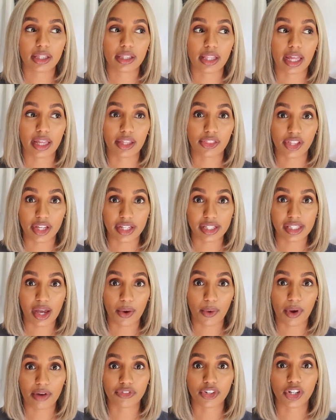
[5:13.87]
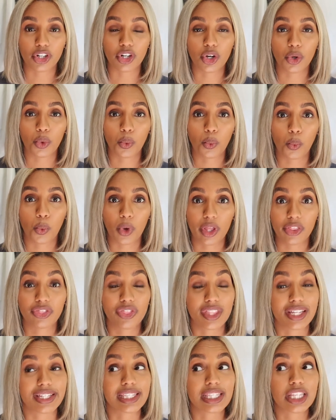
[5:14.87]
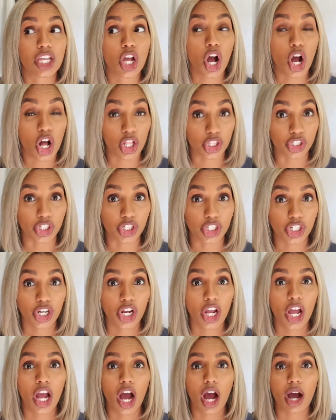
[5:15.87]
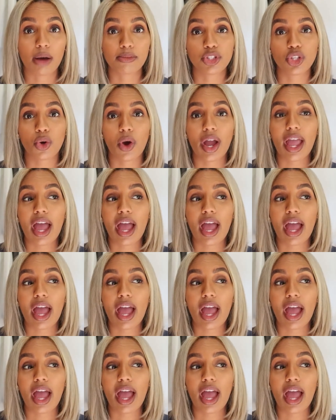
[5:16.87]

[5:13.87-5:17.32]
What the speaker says: like this, however, with this color. So I